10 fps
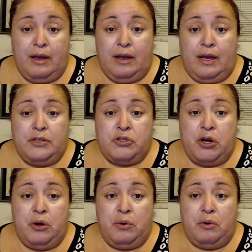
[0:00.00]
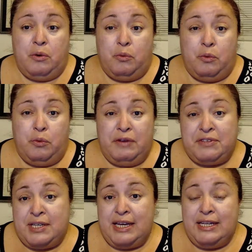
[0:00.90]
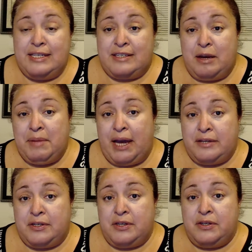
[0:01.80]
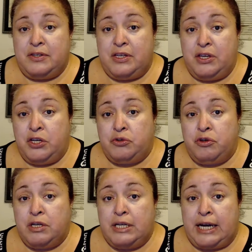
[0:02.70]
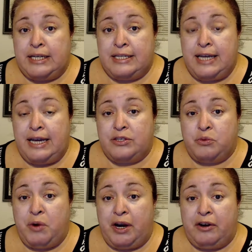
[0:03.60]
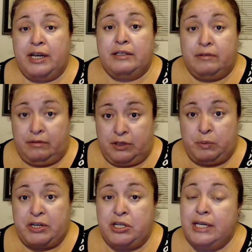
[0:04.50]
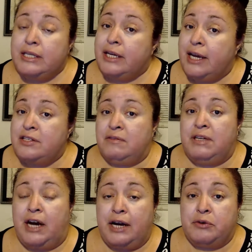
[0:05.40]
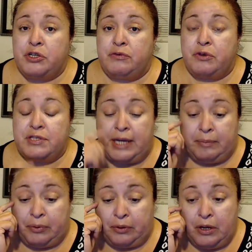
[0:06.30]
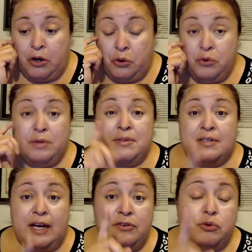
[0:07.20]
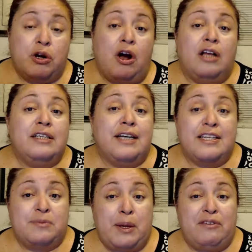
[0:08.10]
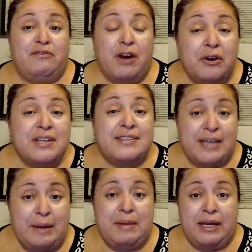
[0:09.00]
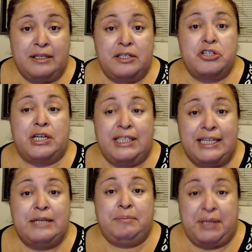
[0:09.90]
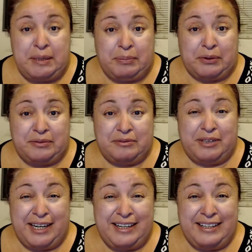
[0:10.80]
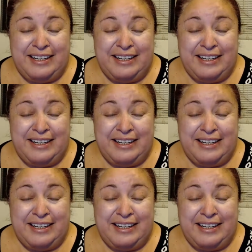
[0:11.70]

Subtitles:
And so we've seen in some cases in the history of the United States where, especially in the case of the Irish, for example, who themselves were colonized by the very same English elite people, right?